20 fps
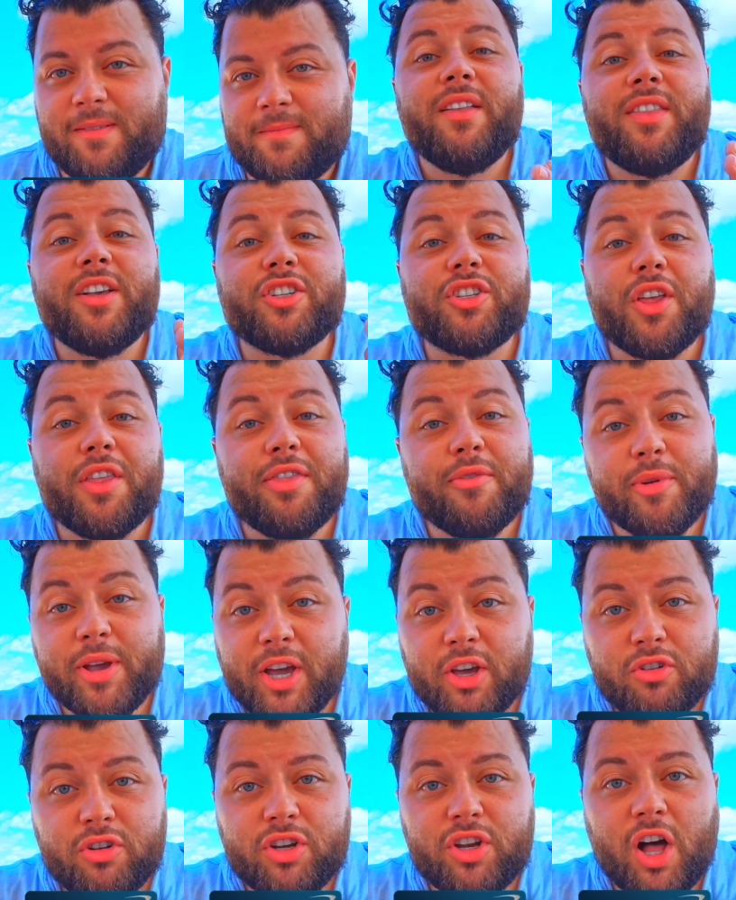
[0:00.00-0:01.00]
There's a
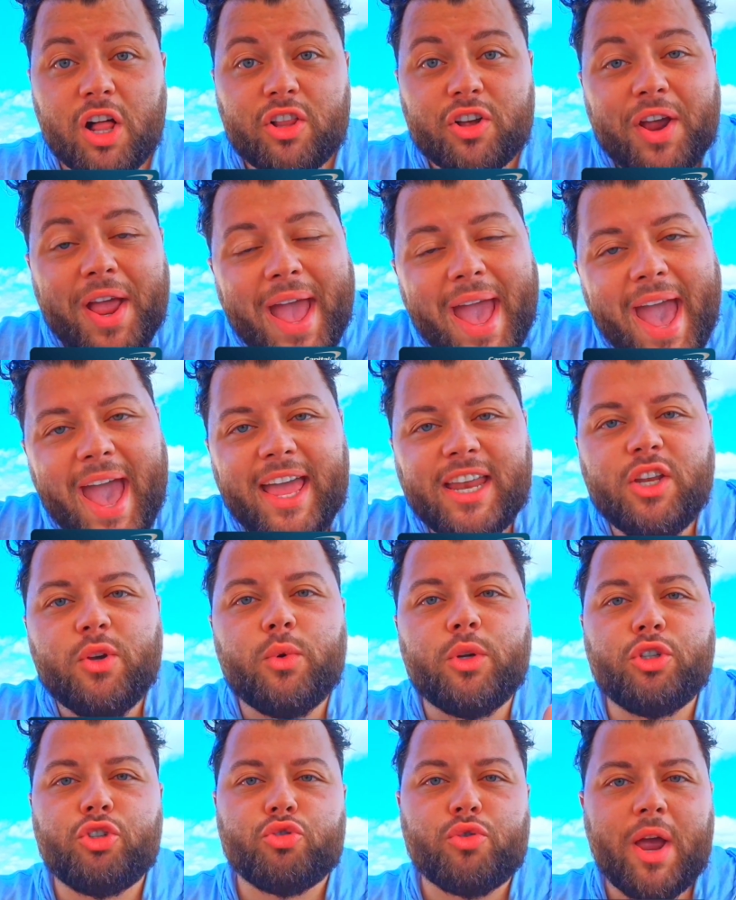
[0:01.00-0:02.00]
$300
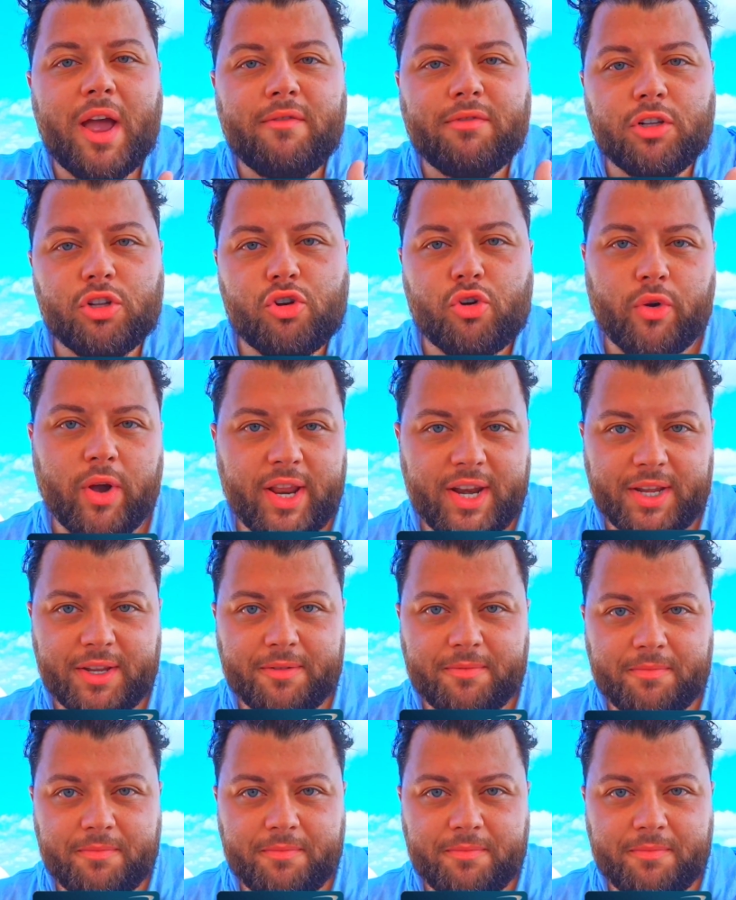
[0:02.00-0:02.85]
annual travel credit,